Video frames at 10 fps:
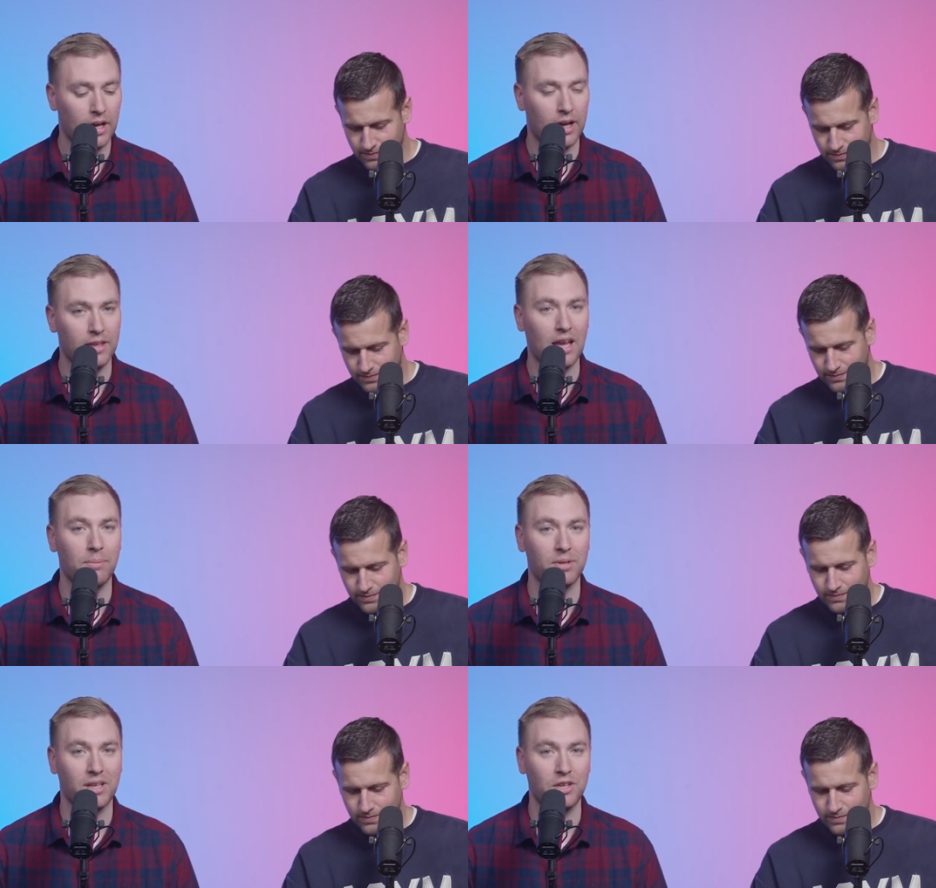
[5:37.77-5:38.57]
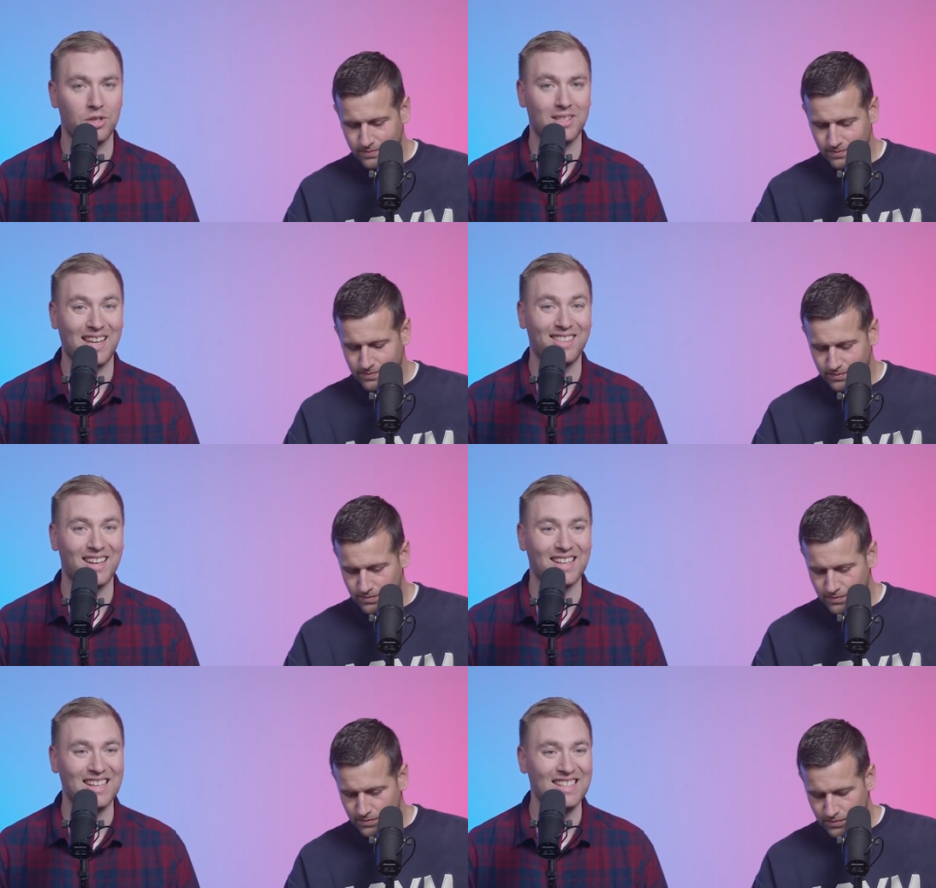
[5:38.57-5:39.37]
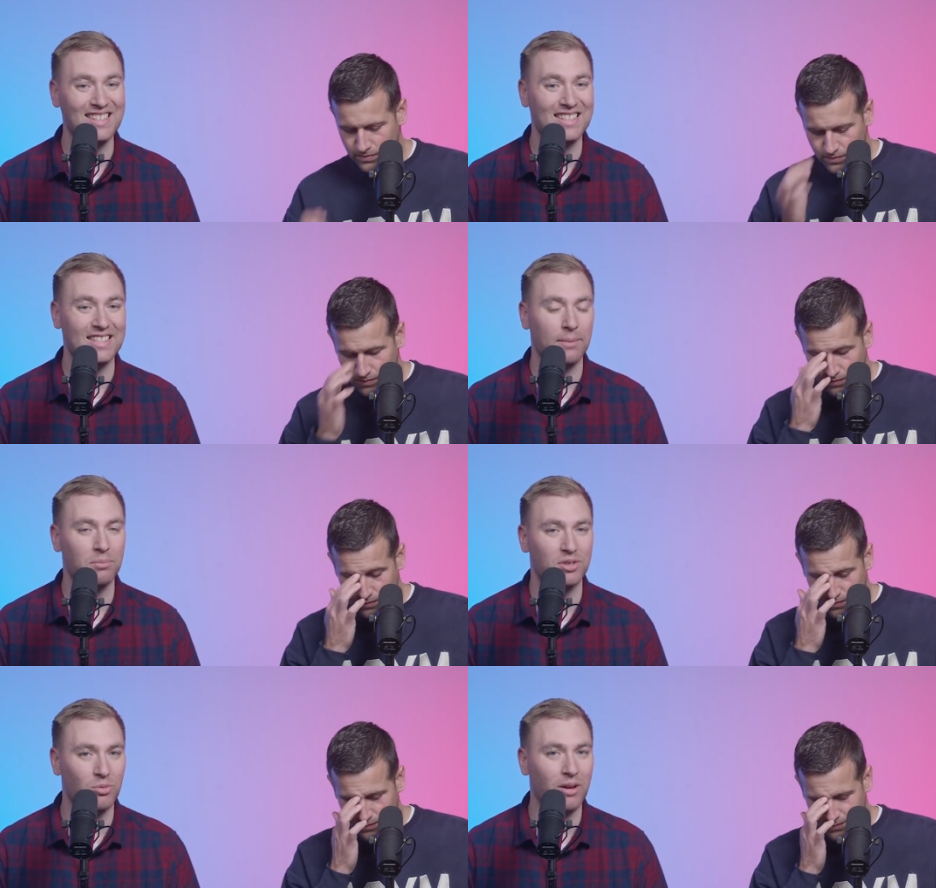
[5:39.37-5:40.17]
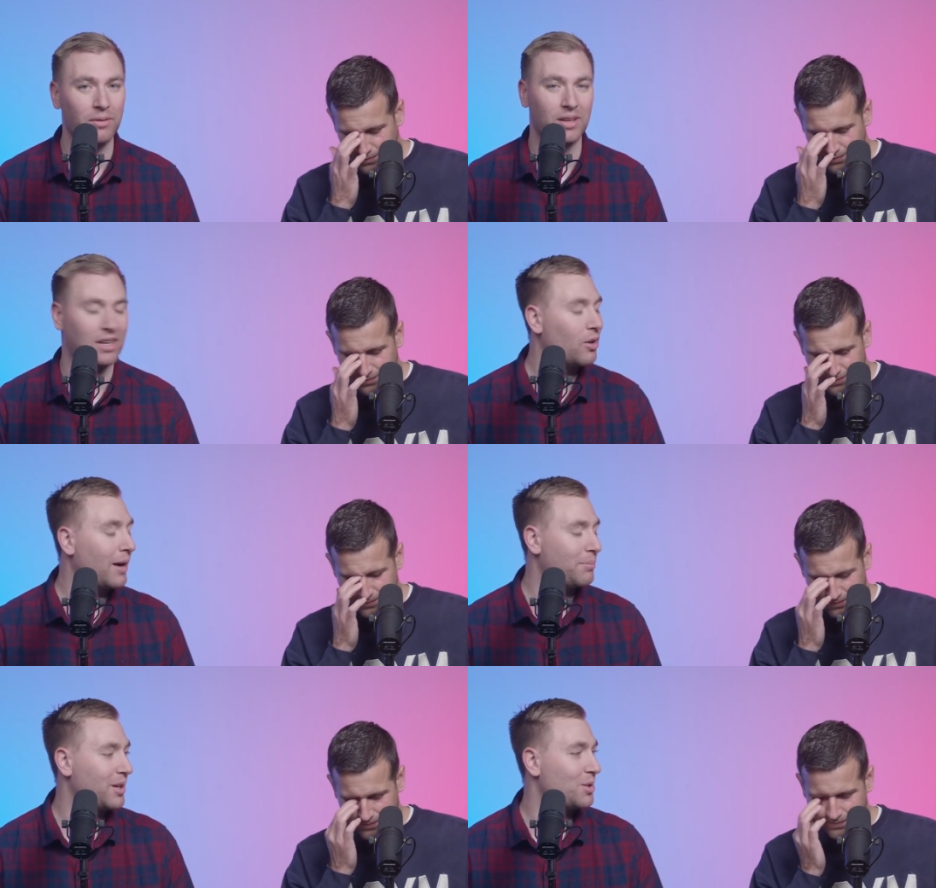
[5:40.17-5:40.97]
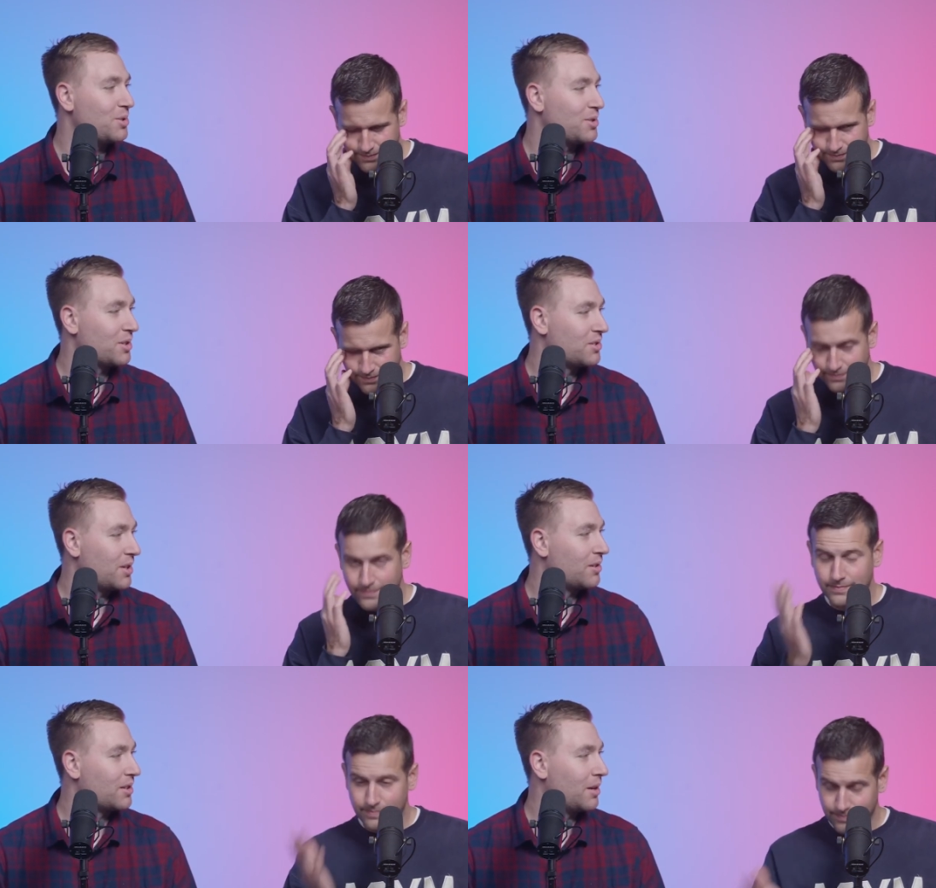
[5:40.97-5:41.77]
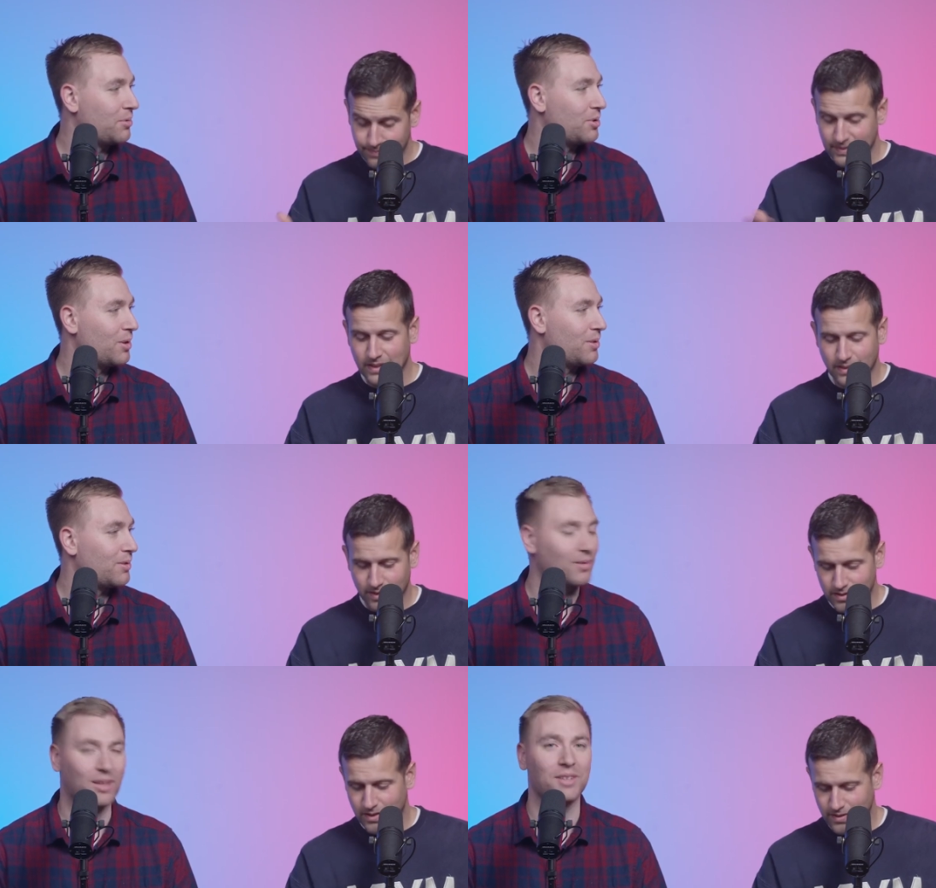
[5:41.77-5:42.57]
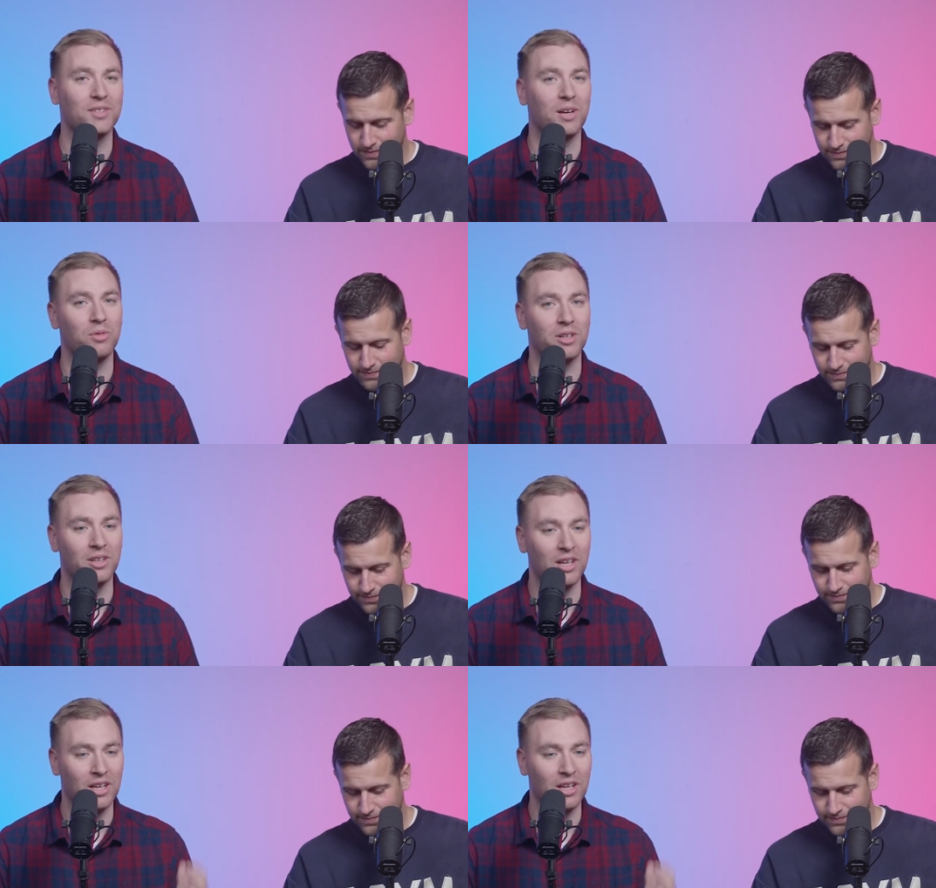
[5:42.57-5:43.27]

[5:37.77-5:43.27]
Speaker 1: Uh, the application deadline is December 12th, and I know applications are starting to come through. I yes, think sir. I saw one